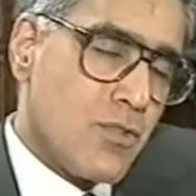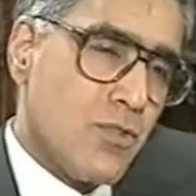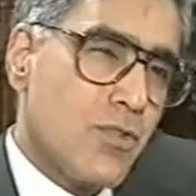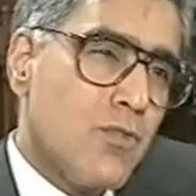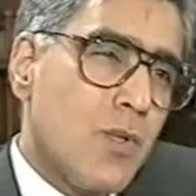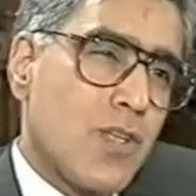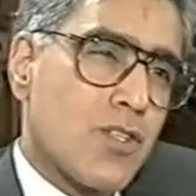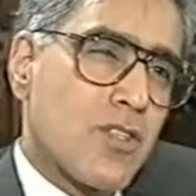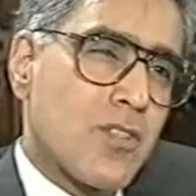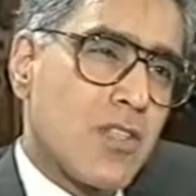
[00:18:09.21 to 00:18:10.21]
Do you
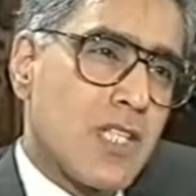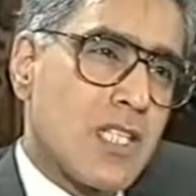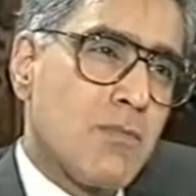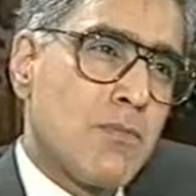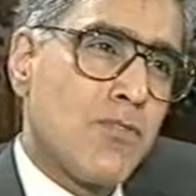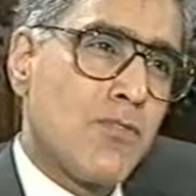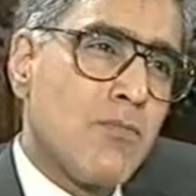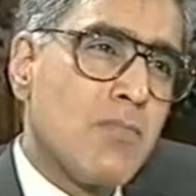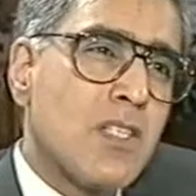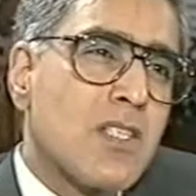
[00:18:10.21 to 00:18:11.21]
wish that some of
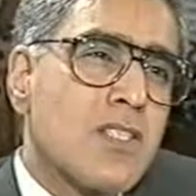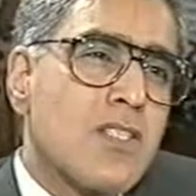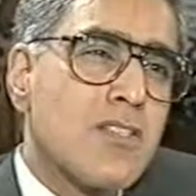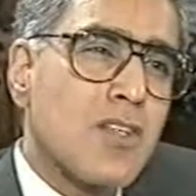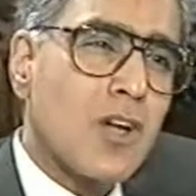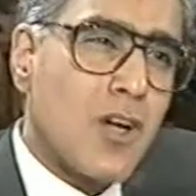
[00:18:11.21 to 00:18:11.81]
your ministerial